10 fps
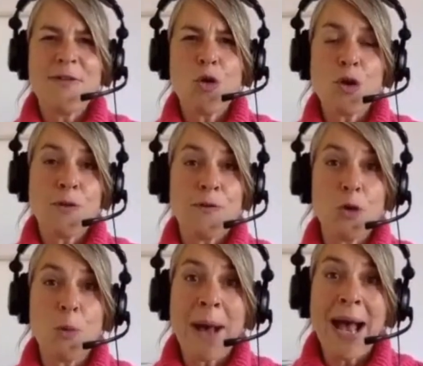you feel
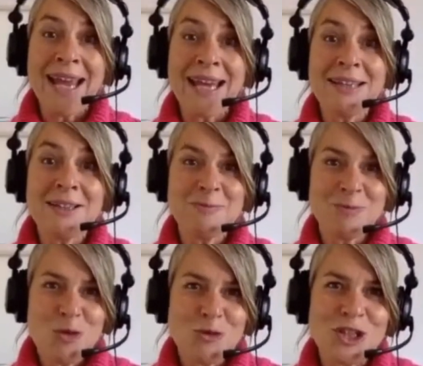pain
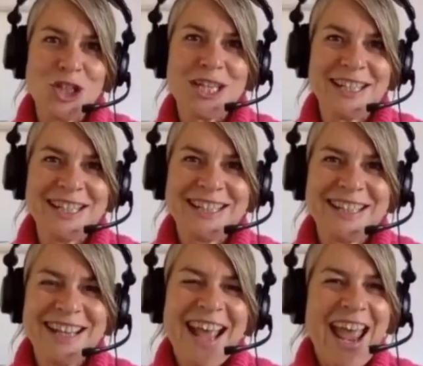or rejecting it.
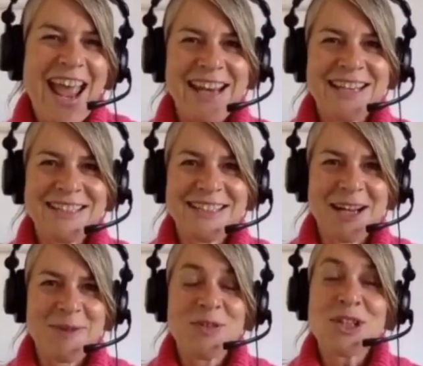And
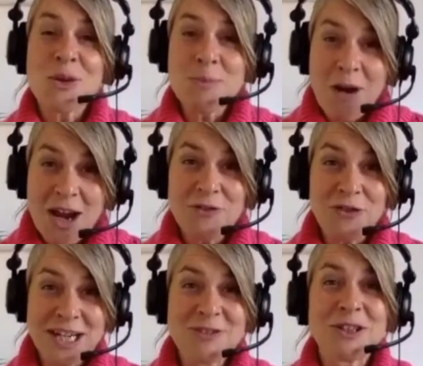so my
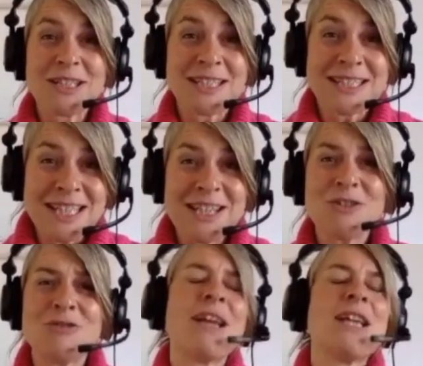friend, dear
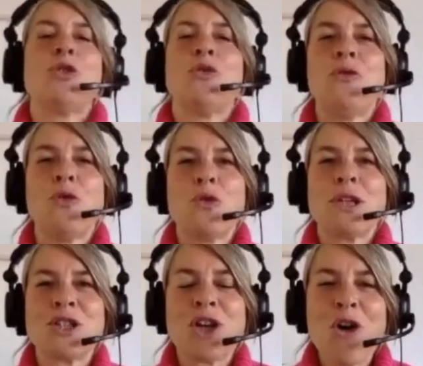Rachel Ford,
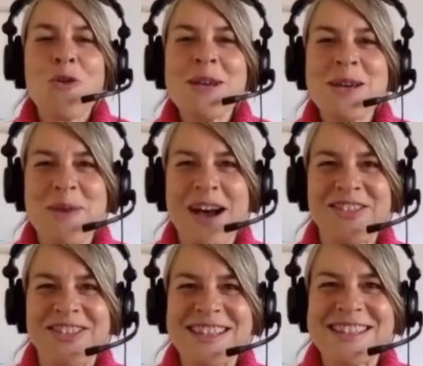told me about
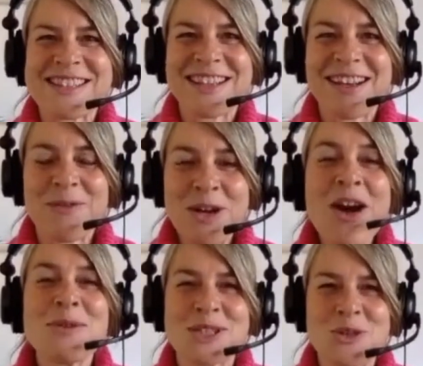this when I
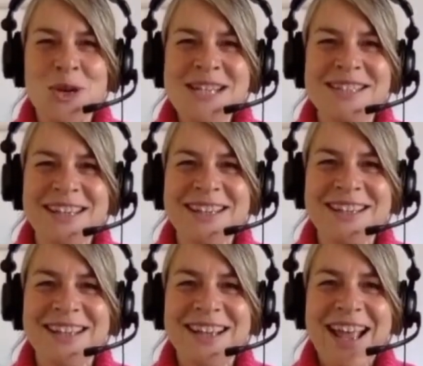was 20,
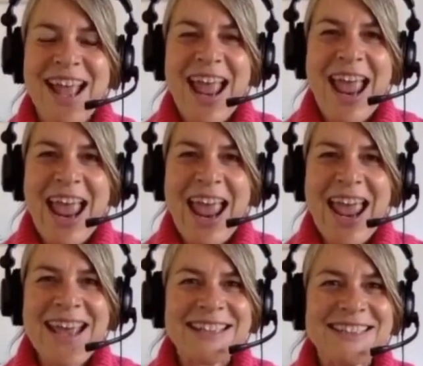
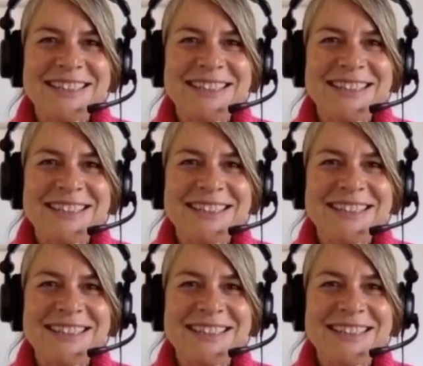and